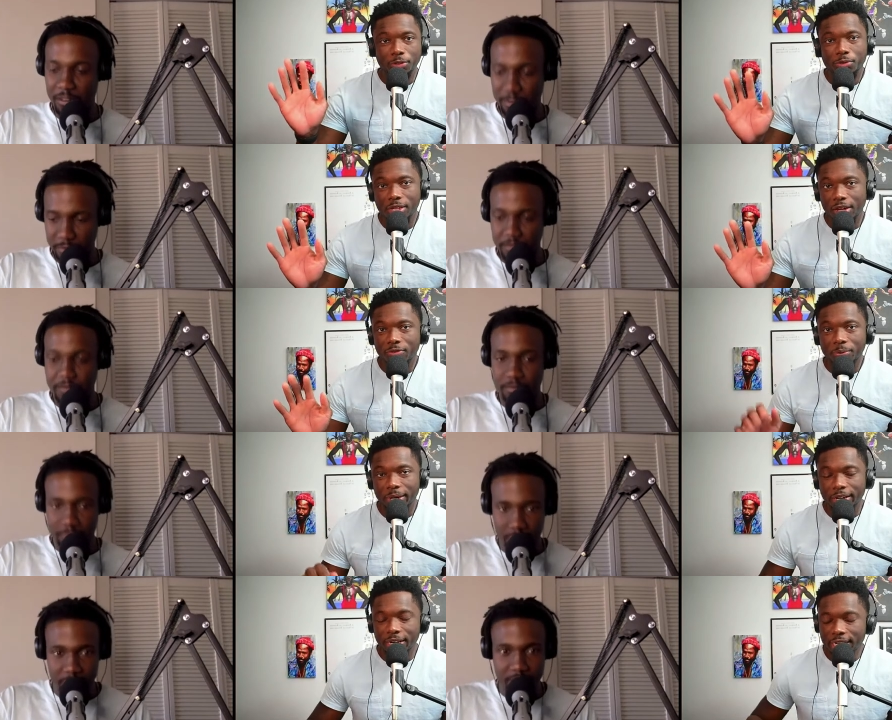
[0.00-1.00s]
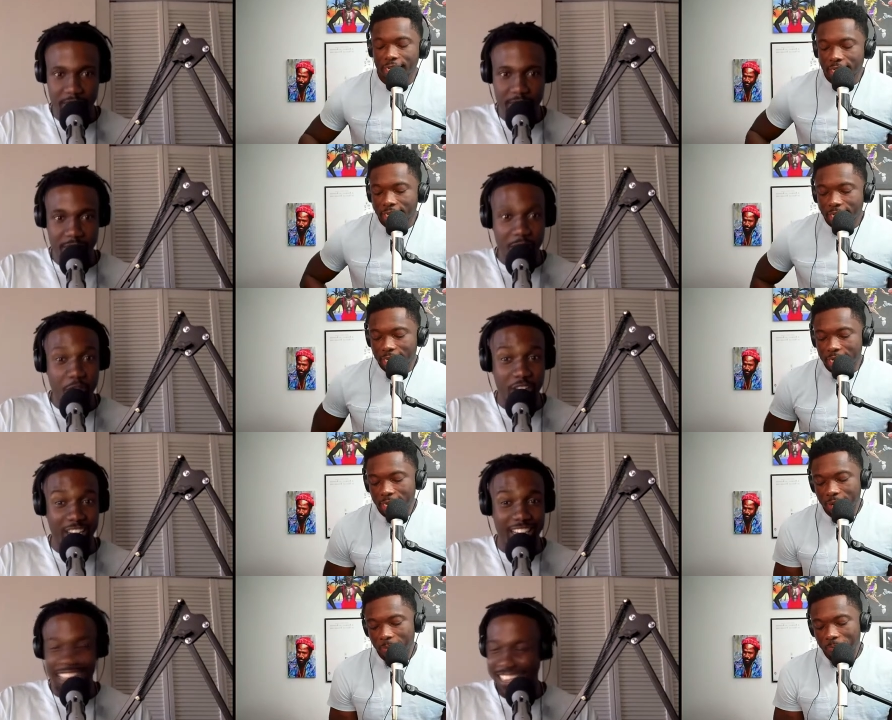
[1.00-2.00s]
Speaker 1: everywhere.
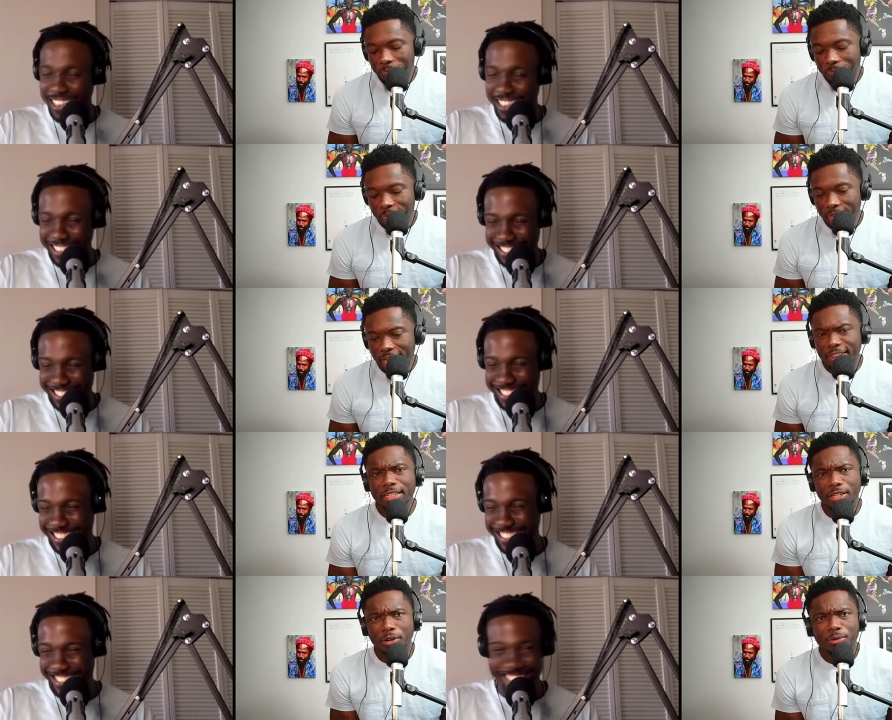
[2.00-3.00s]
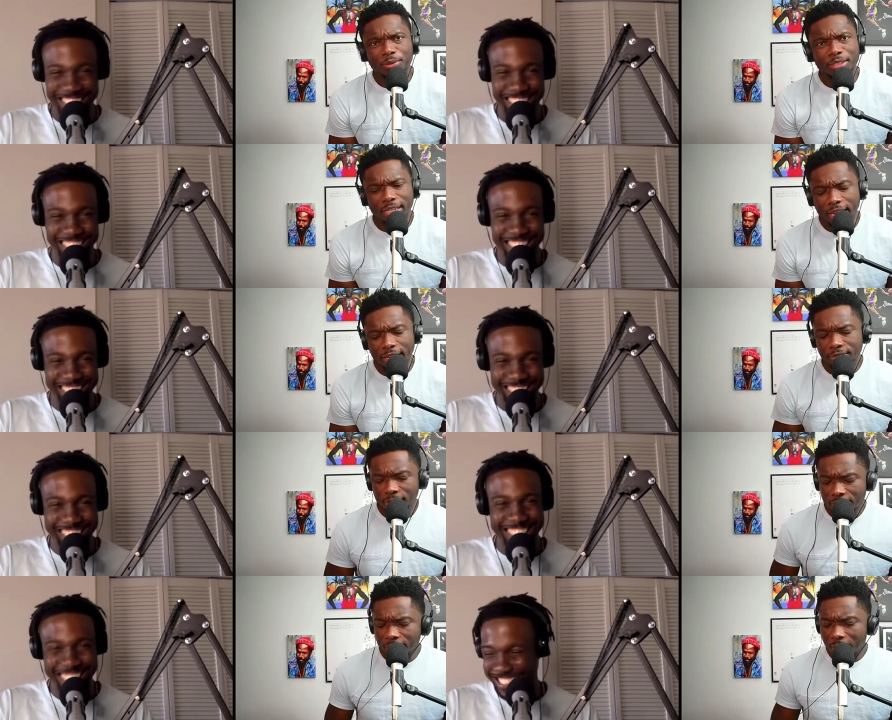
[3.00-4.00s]
Really? I think so. Yeah.
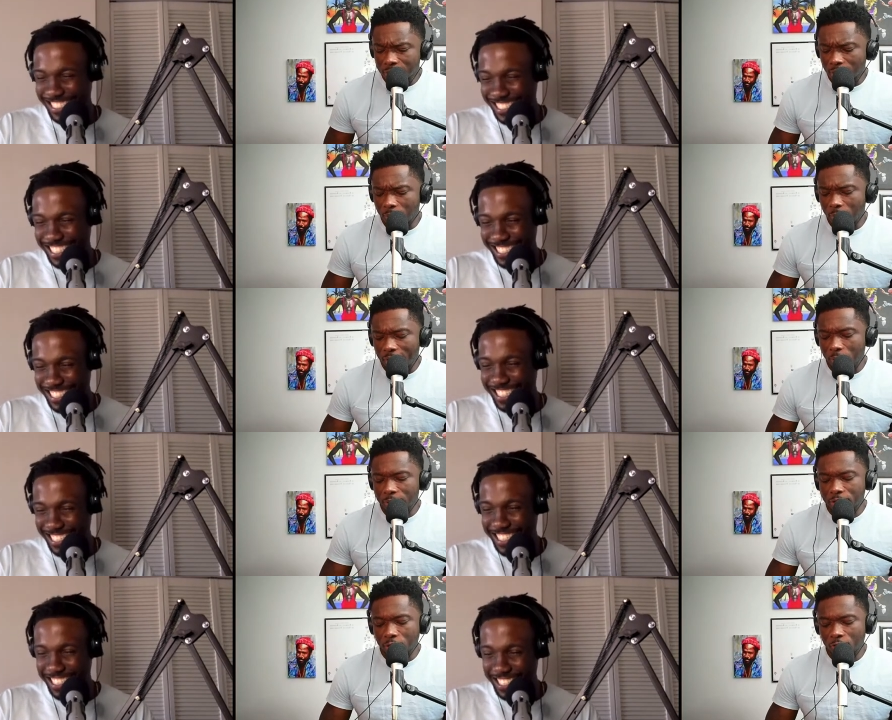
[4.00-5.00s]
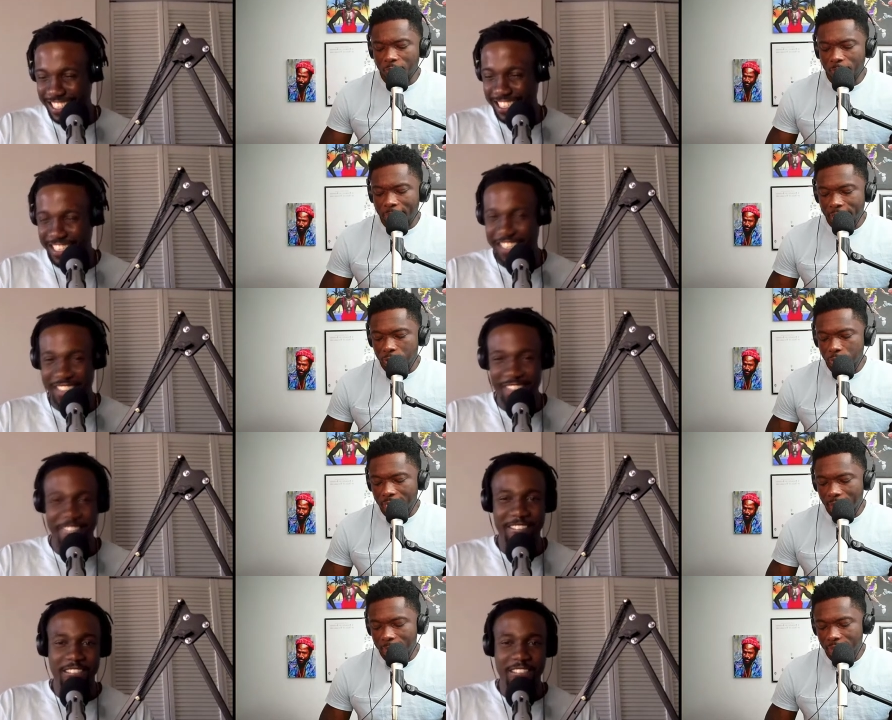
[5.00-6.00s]
So I know we started off with my two
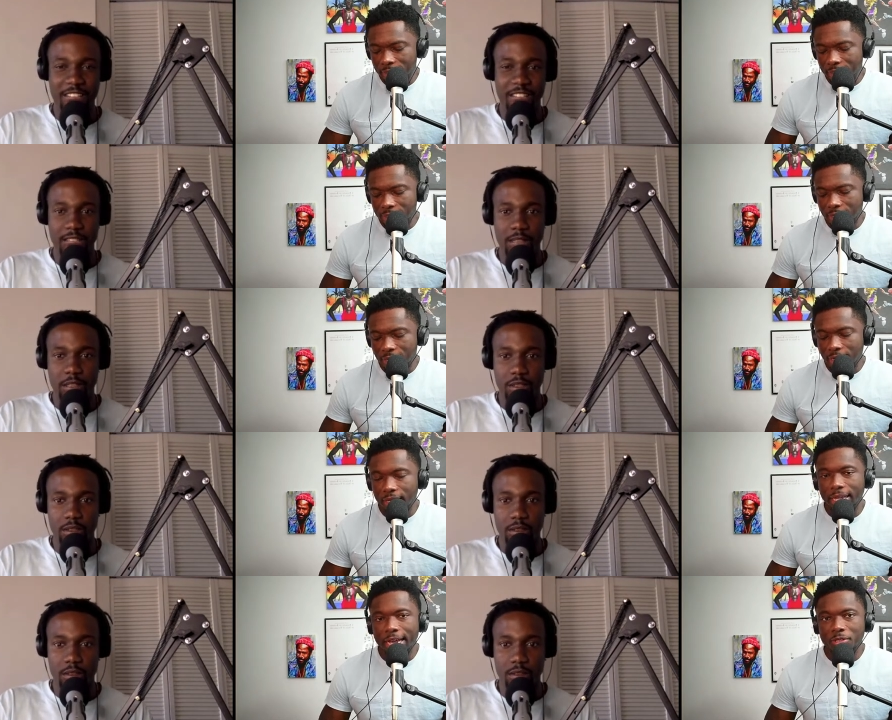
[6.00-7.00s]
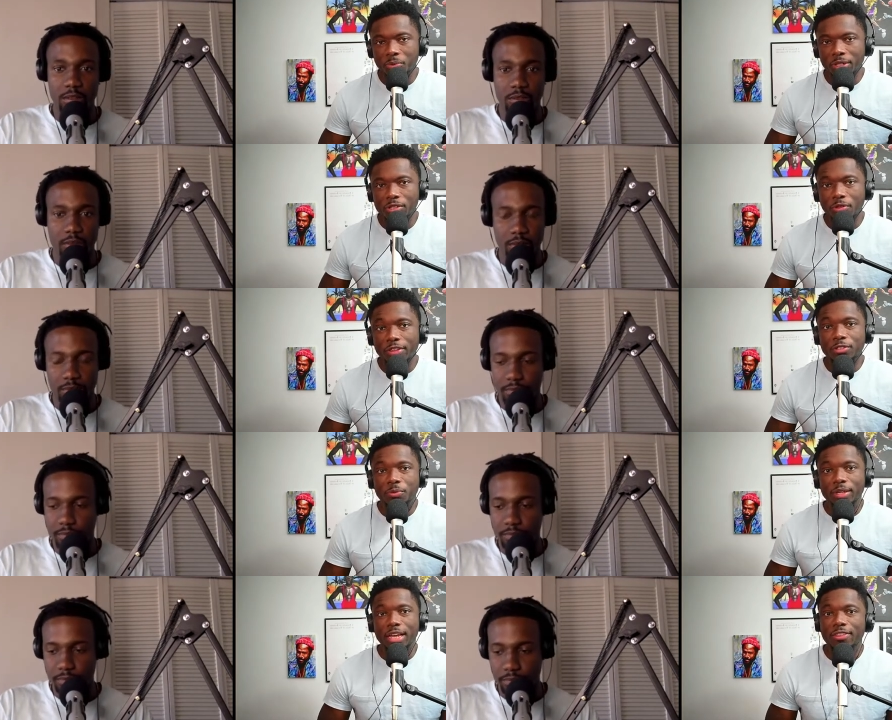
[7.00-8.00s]
topics last week. So this
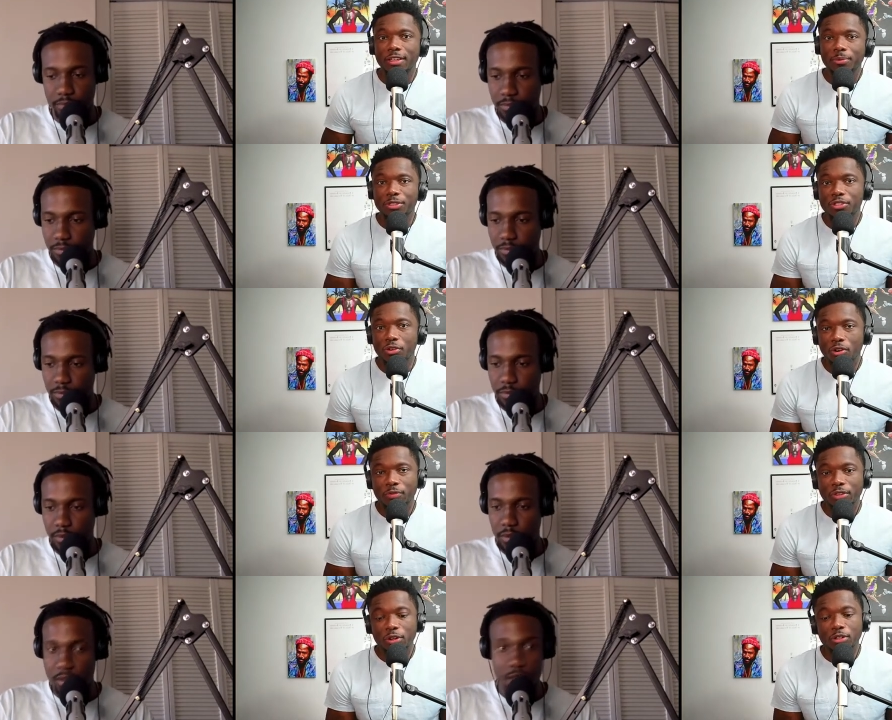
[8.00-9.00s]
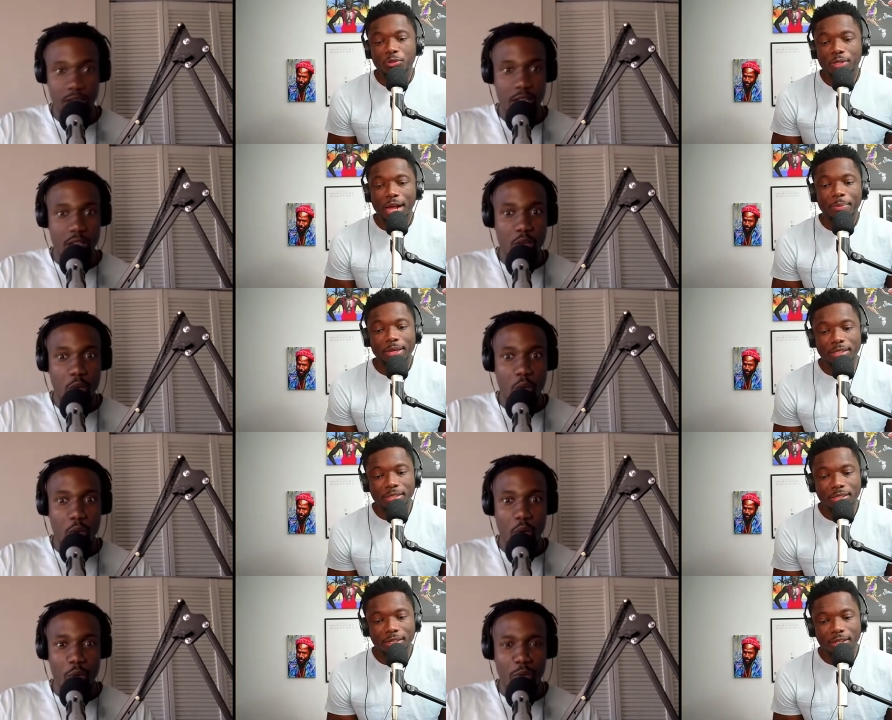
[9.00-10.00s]
week, I think we should start off with your two topics.
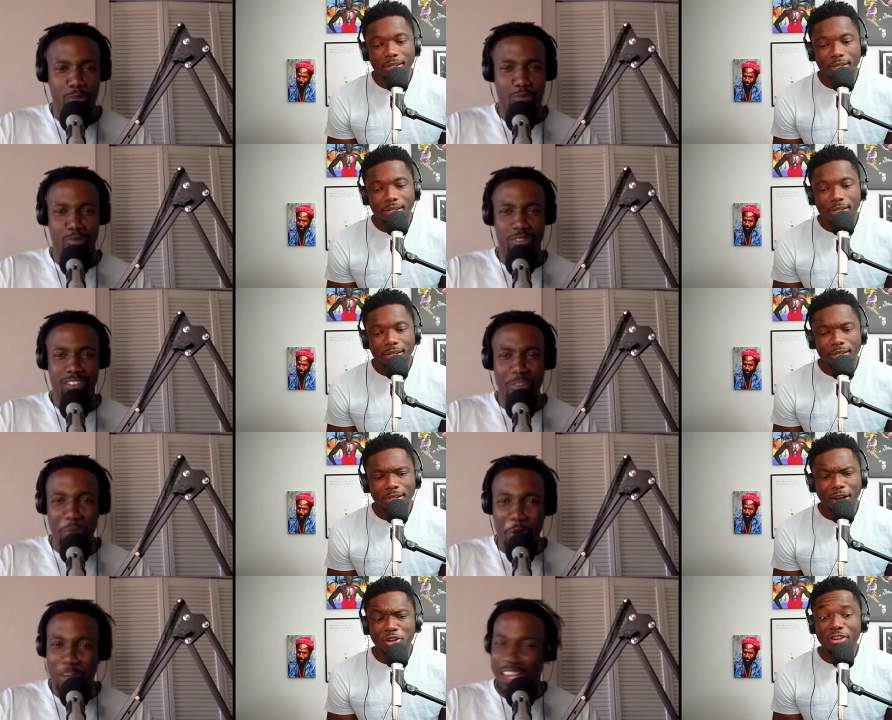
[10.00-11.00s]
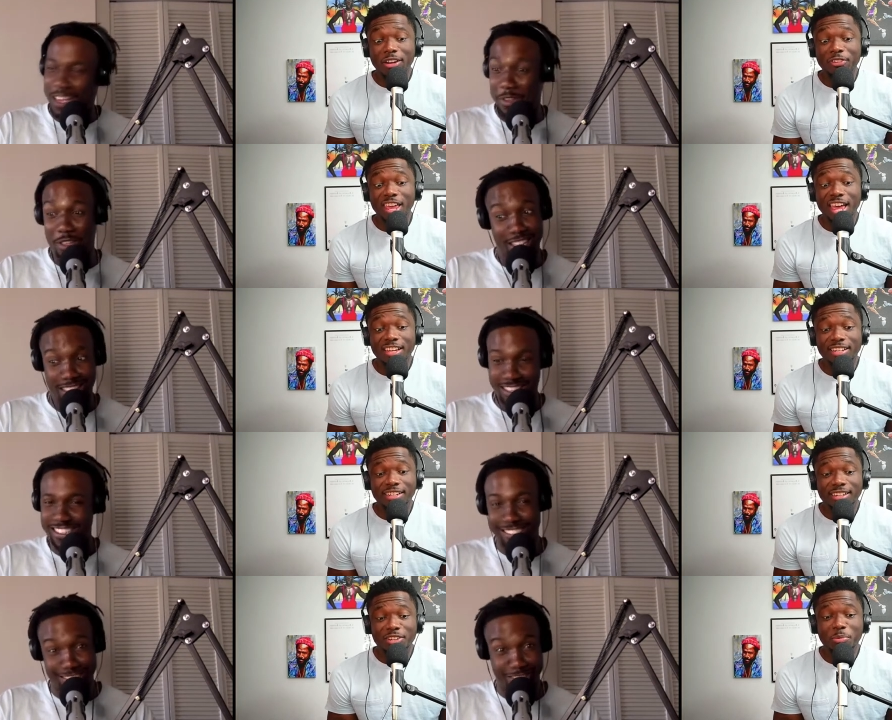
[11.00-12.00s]
Okay.
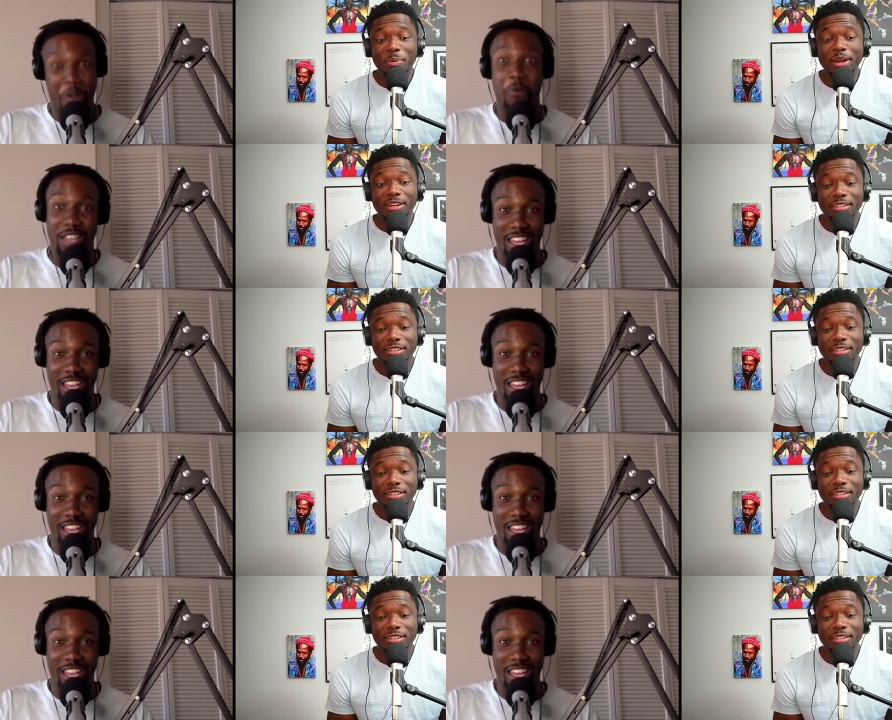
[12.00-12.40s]
Okay.